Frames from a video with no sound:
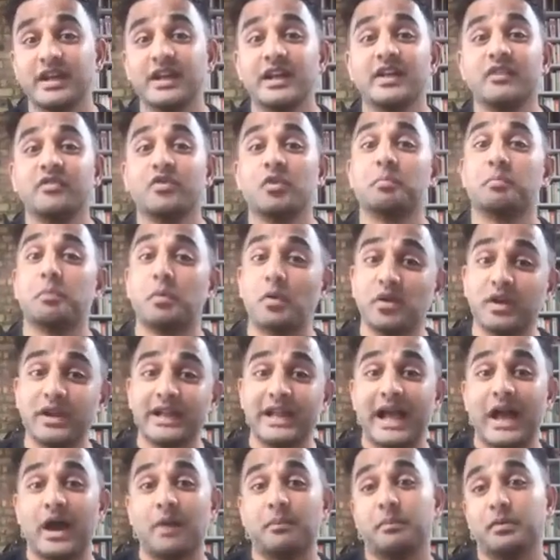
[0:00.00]
if you're burning
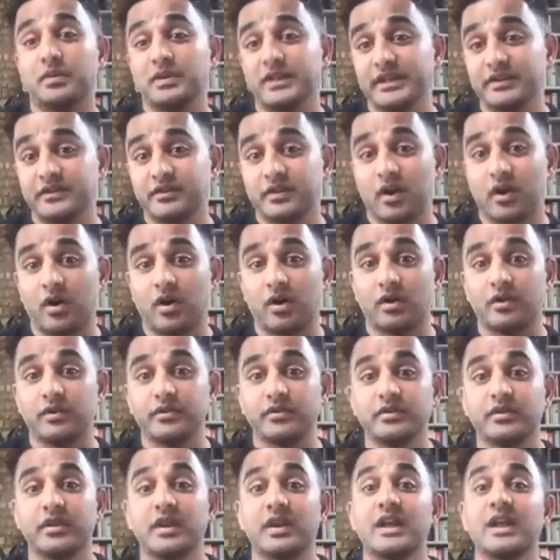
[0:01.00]
out police
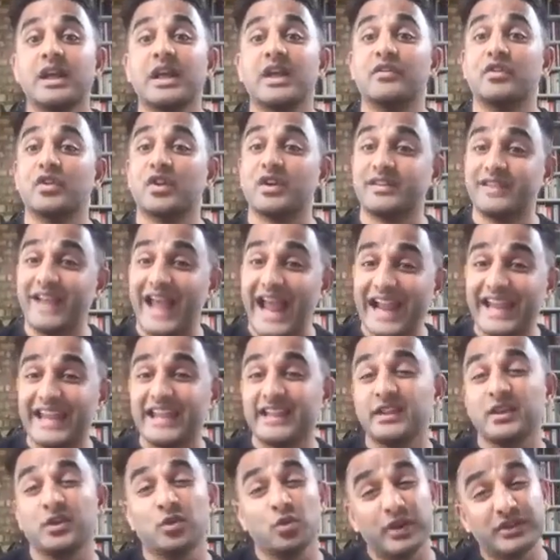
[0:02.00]
cars, if you're attacking
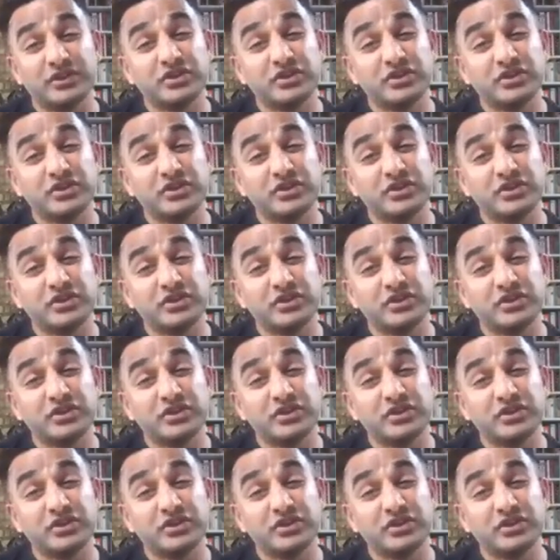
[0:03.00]
the U.S.